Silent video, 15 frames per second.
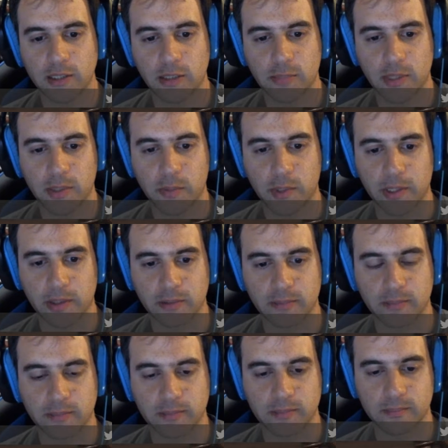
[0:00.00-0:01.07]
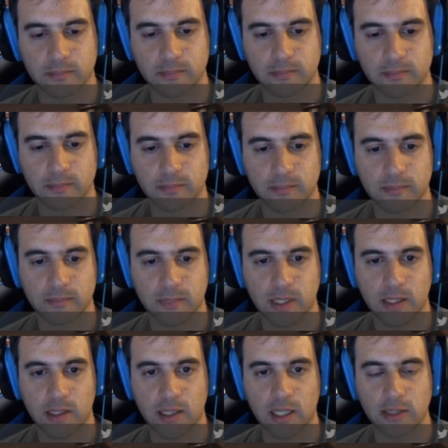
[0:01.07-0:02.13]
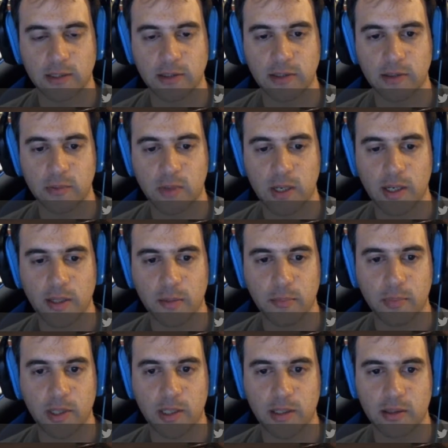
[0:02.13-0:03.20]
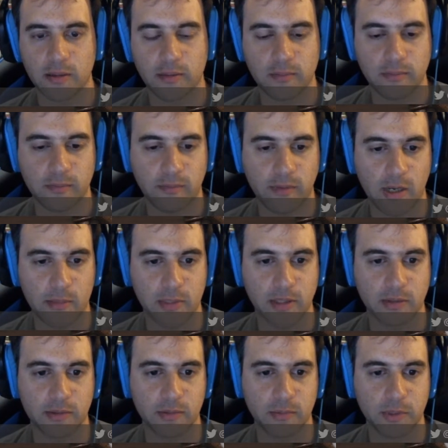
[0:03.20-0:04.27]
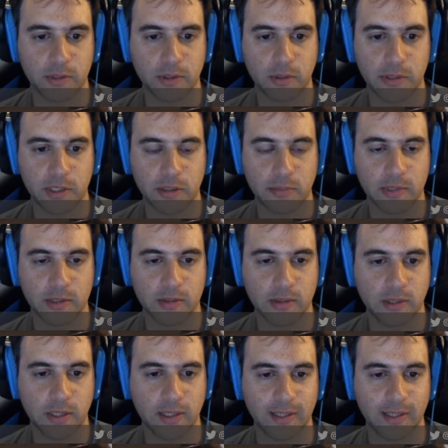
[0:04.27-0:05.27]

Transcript: can take my queen, and this is why I don't play 5 minutes with no increment.